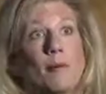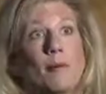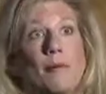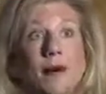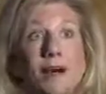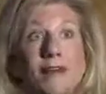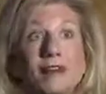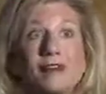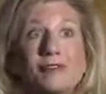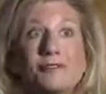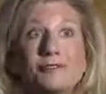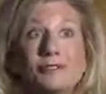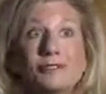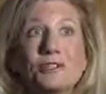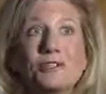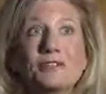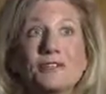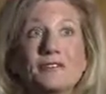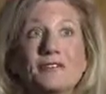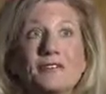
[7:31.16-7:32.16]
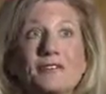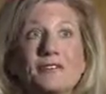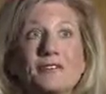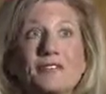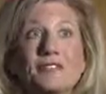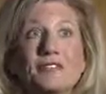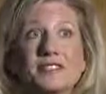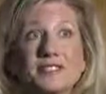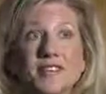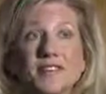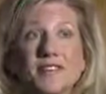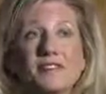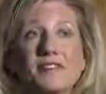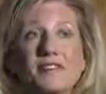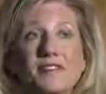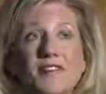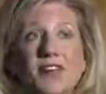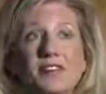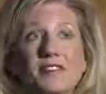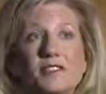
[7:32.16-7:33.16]
But interestingly enough, the
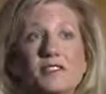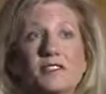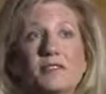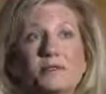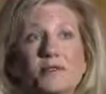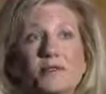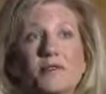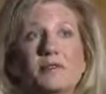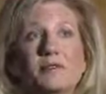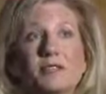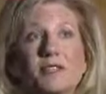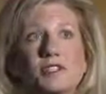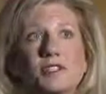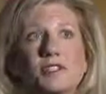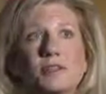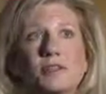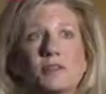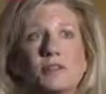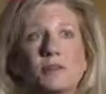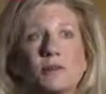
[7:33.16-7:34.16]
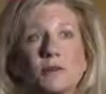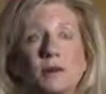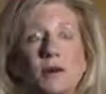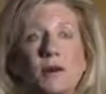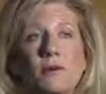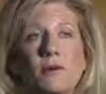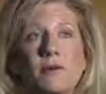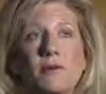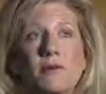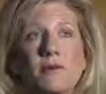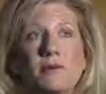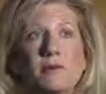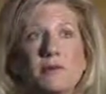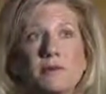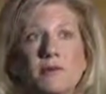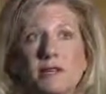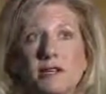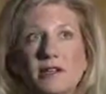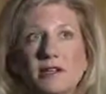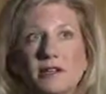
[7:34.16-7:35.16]
second fastest growing region for growth is
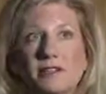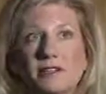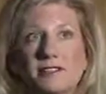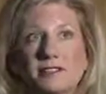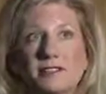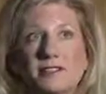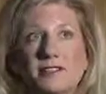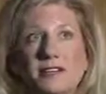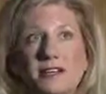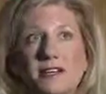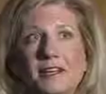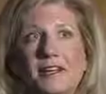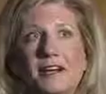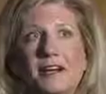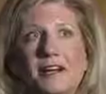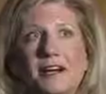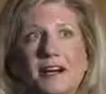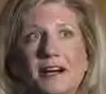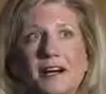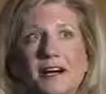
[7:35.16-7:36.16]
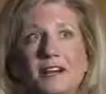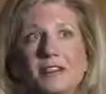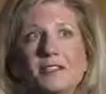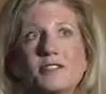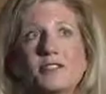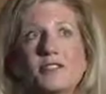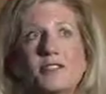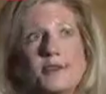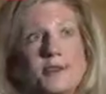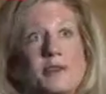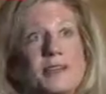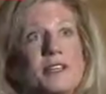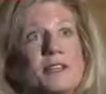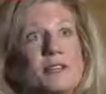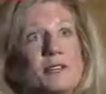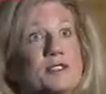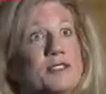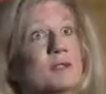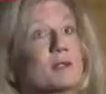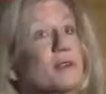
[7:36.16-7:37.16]
the Middle East. So they'll be
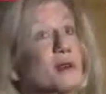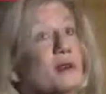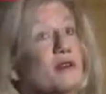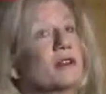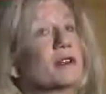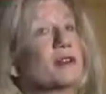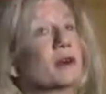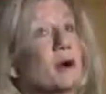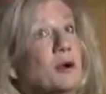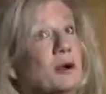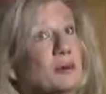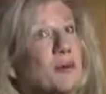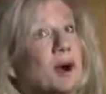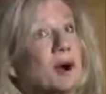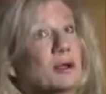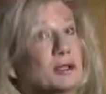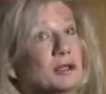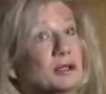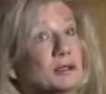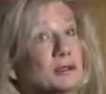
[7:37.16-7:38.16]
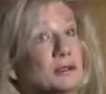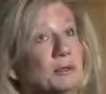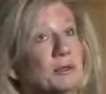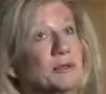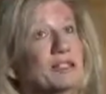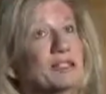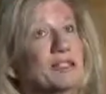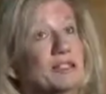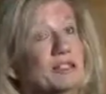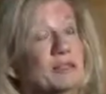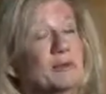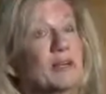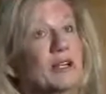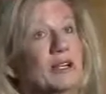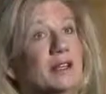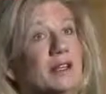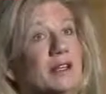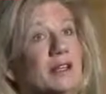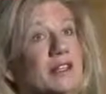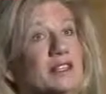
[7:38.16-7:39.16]
using more of their own molecules in the
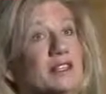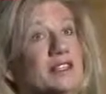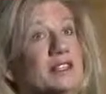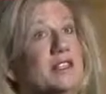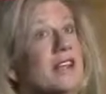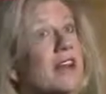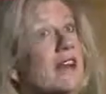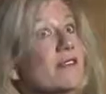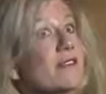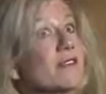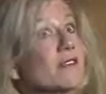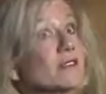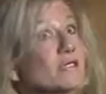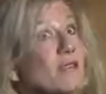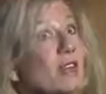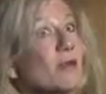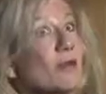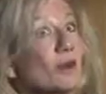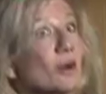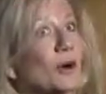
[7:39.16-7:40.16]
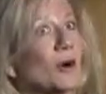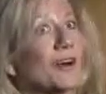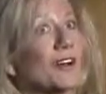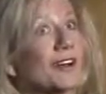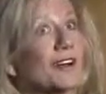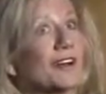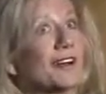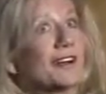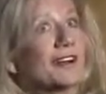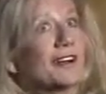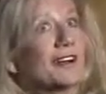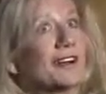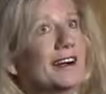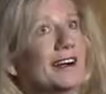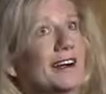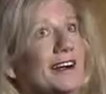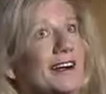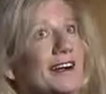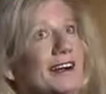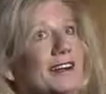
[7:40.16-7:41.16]
Middle East and having to sell more
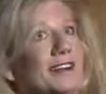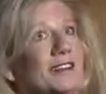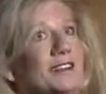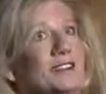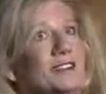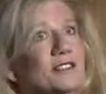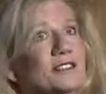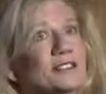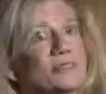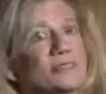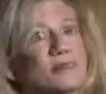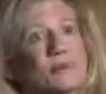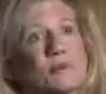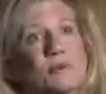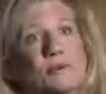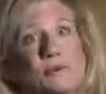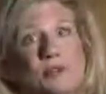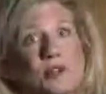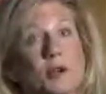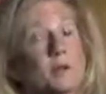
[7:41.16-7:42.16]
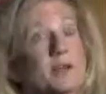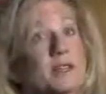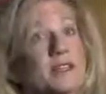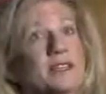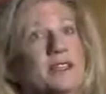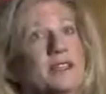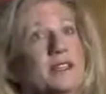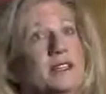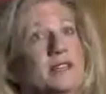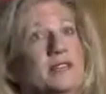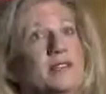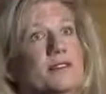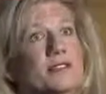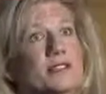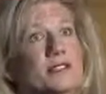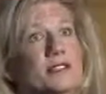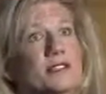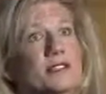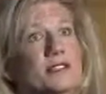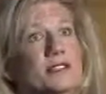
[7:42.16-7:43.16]
to meet the needs of their
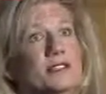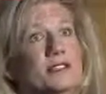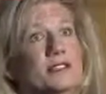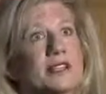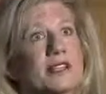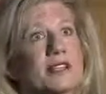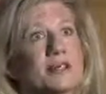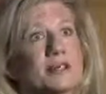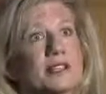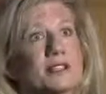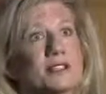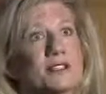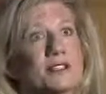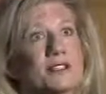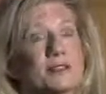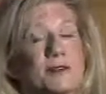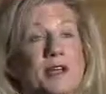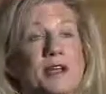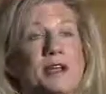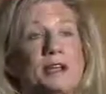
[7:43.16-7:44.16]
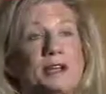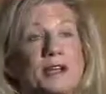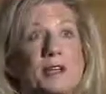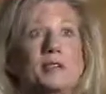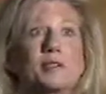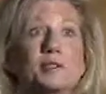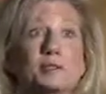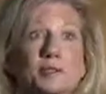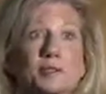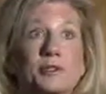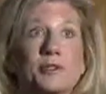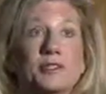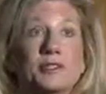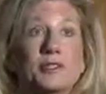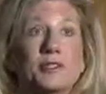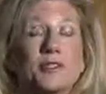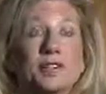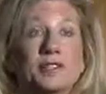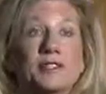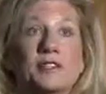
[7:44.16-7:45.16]
citizens. And that means their next customers.
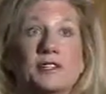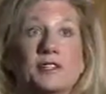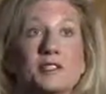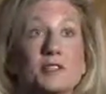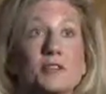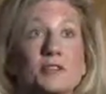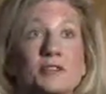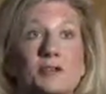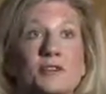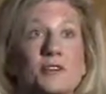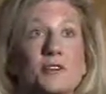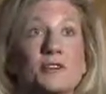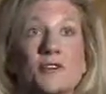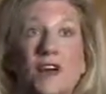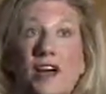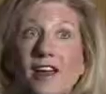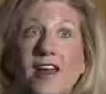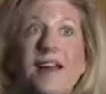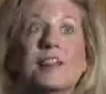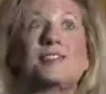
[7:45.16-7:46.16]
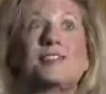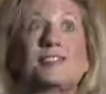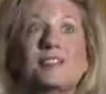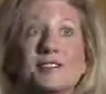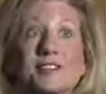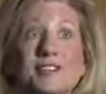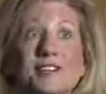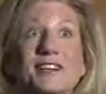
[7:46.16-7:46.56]
And their next customers are not us,